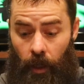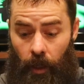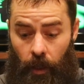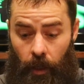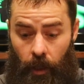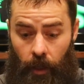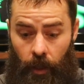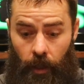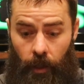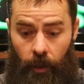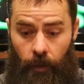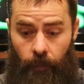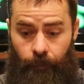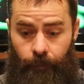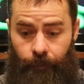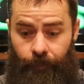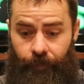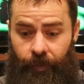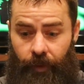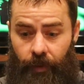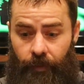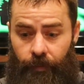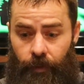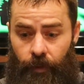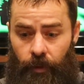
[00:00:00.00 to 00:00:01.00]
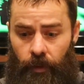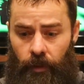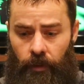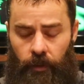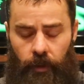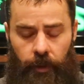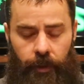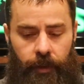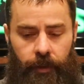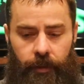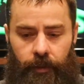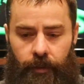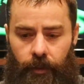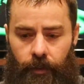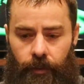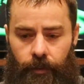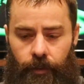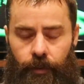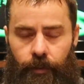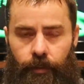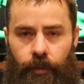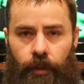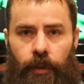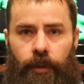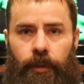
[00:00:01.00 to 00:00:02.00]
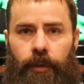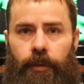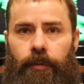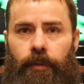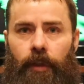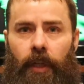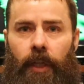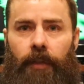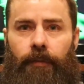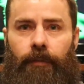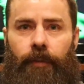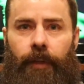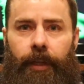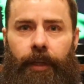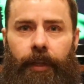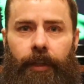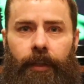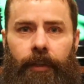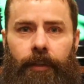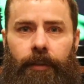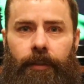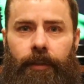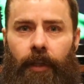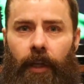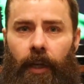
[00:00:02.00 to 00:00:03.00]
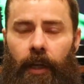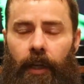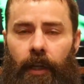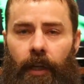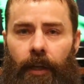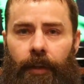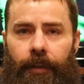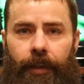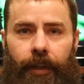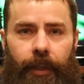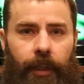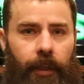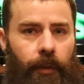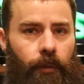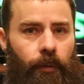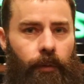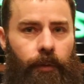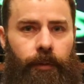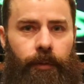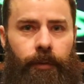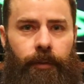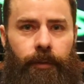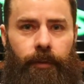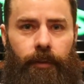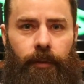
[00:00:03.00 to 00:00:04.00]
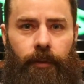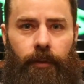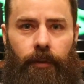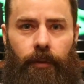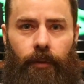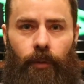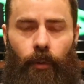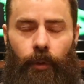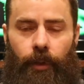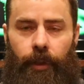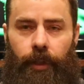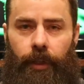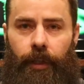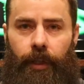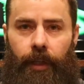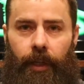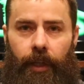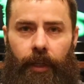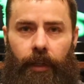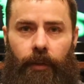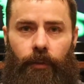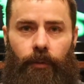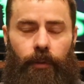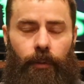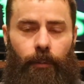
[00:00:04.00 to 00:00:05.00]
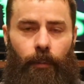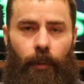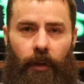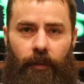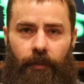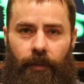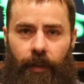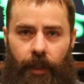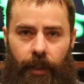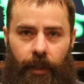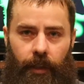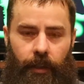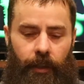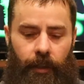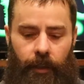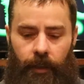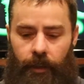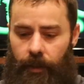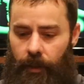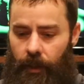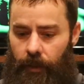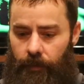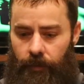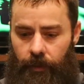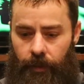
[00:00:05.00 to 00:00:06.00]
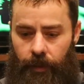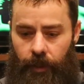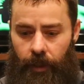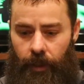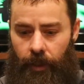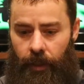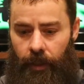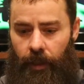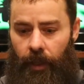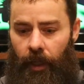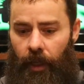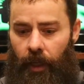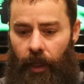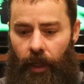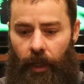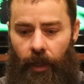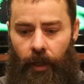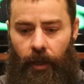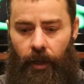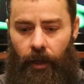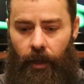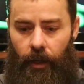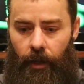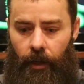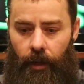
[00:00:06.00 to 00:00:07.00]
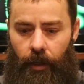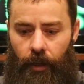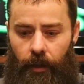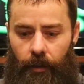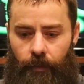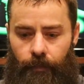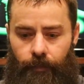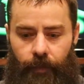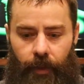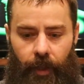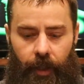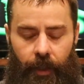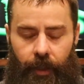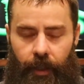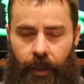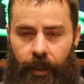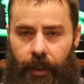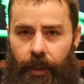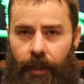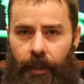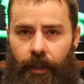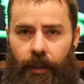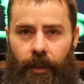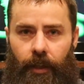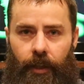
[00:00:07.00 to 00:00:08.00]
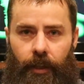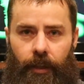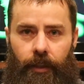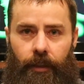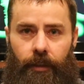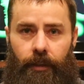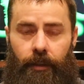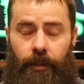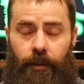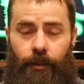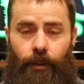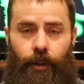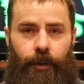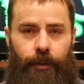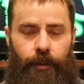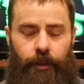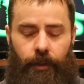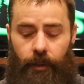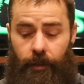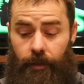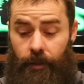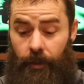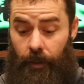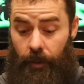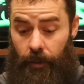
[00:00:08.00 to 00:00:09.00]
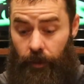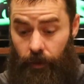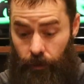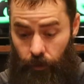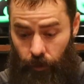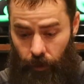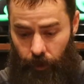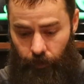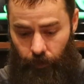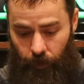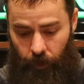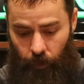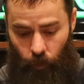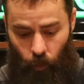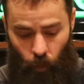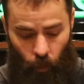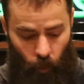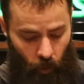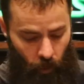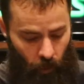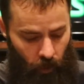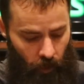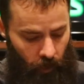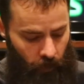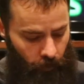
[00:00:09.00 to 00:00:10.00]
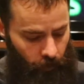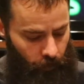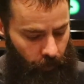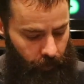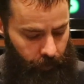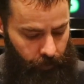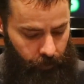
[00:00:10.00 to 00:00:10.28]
For at least those first 5 days, I think it was during the day, it was above 80 every day. And then at night, it was just extremely warm.